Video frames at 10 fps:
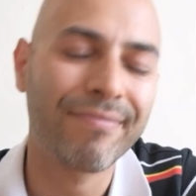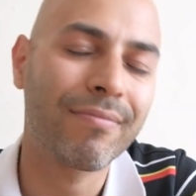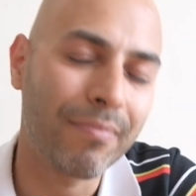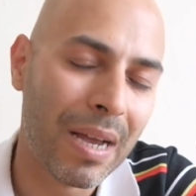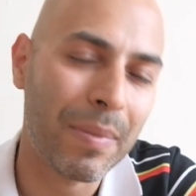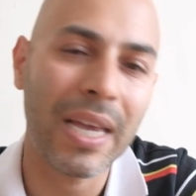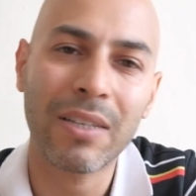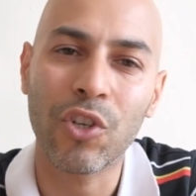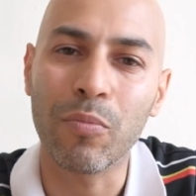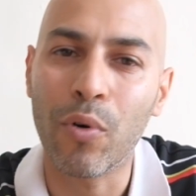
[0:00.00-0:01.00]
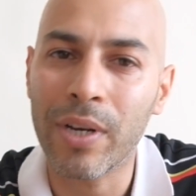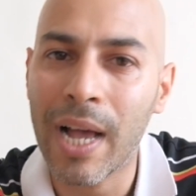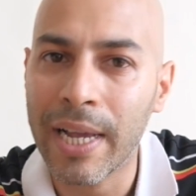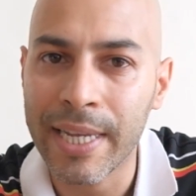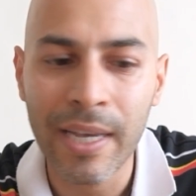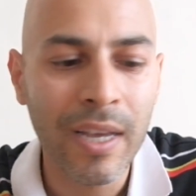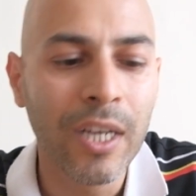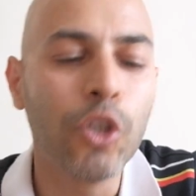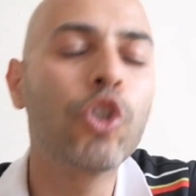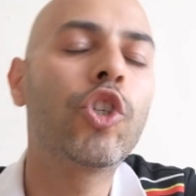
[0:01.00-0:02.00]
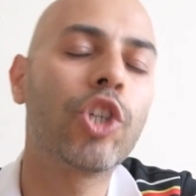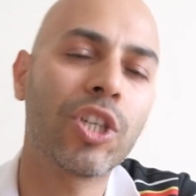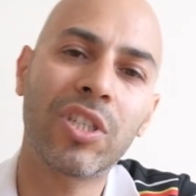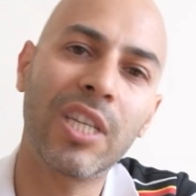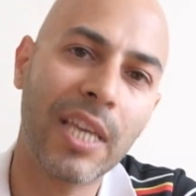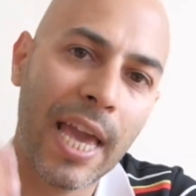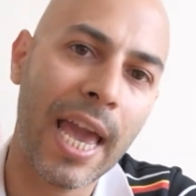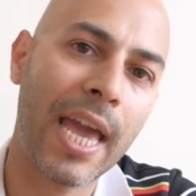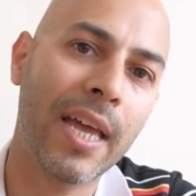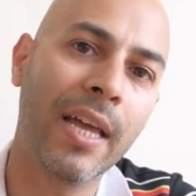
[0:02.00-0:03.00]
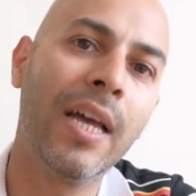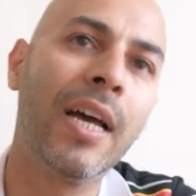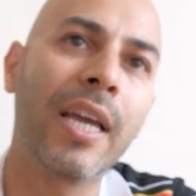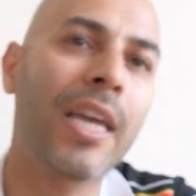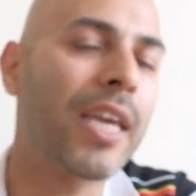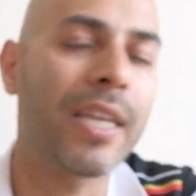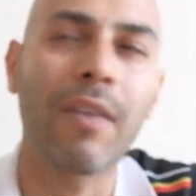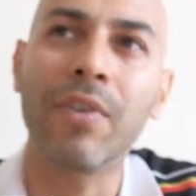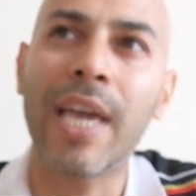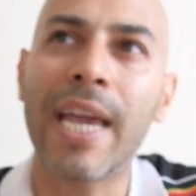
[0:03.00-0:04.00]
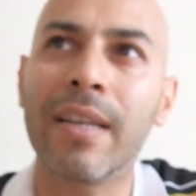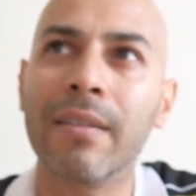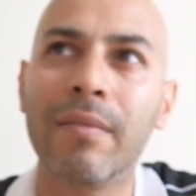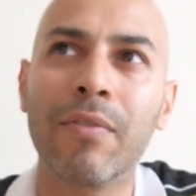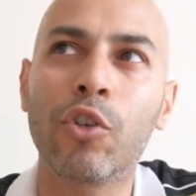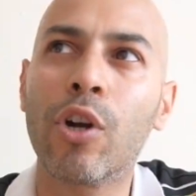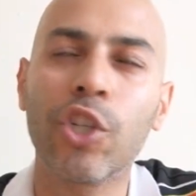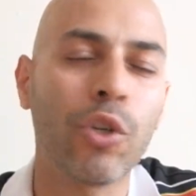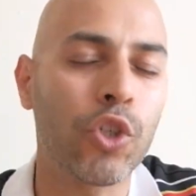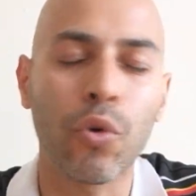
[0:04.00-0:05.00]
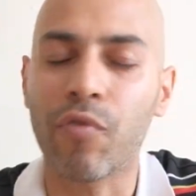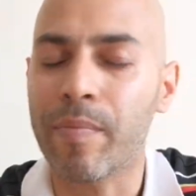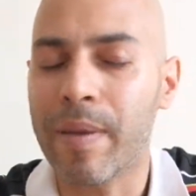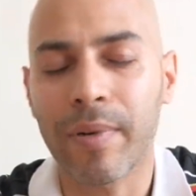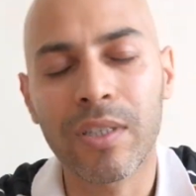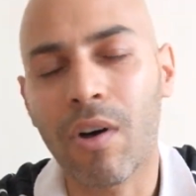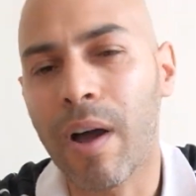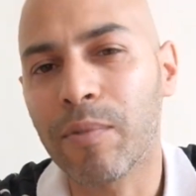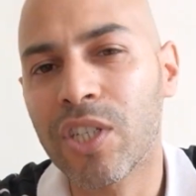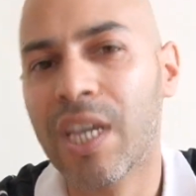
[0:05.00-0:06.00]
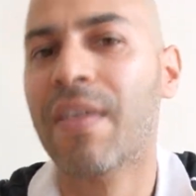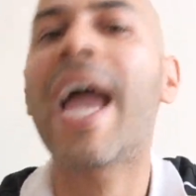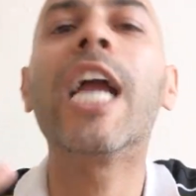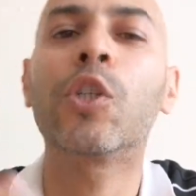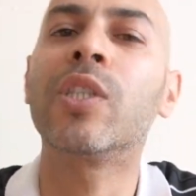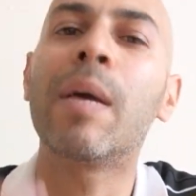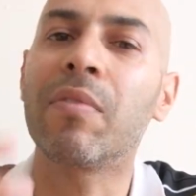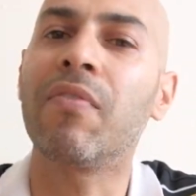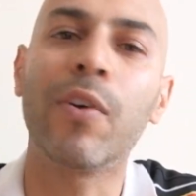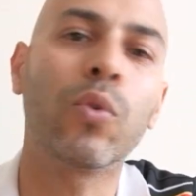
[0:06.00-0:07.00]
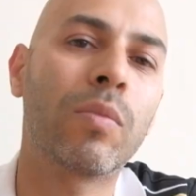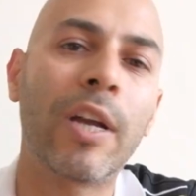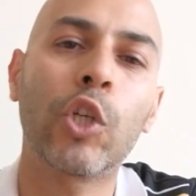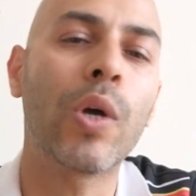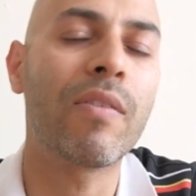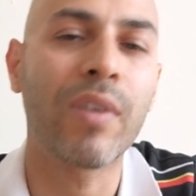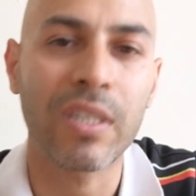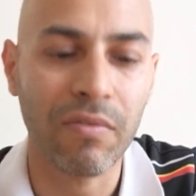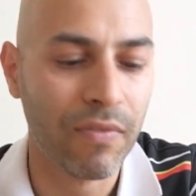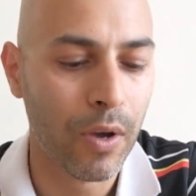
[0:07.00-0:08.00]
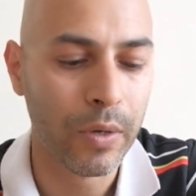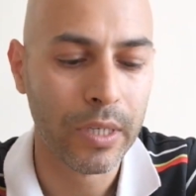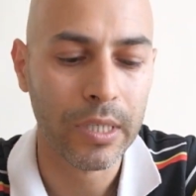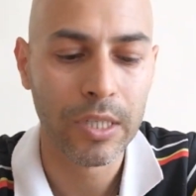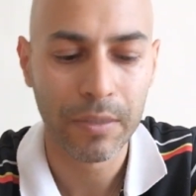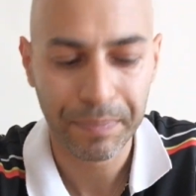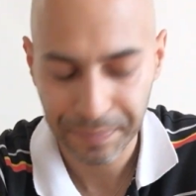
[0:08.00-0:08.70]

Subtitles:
maybe at 2.8, just to get, you know, if you're trying to shoot 2 or 3 people at a time, just to get that extra depth of field to make sure everyone's in focus.